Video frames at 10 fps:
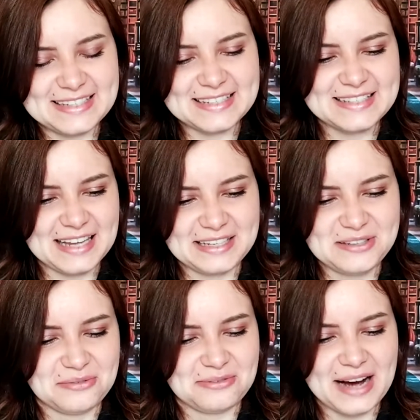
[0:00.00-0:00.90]
That's like
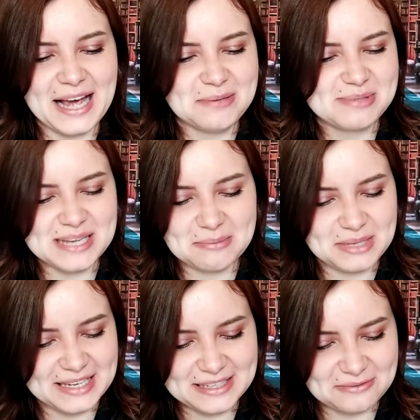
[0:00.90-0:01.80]
the vibes I'm
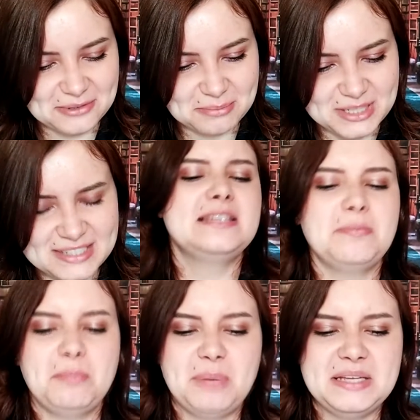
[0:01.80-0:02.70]
getting from this. The
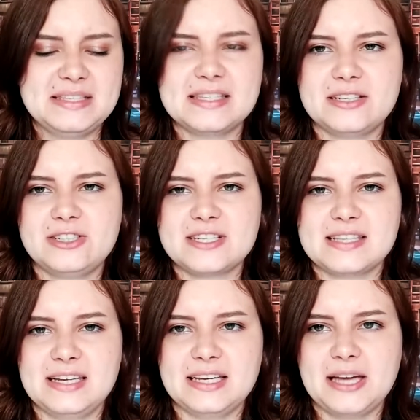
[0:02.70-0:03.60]
pins are
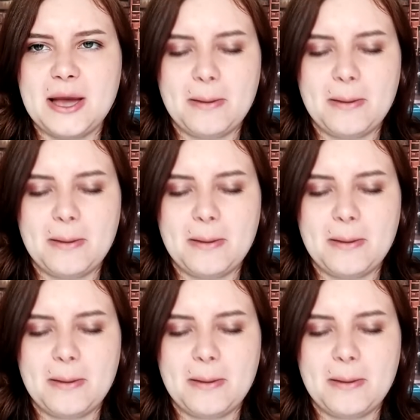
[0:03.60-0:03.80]
just like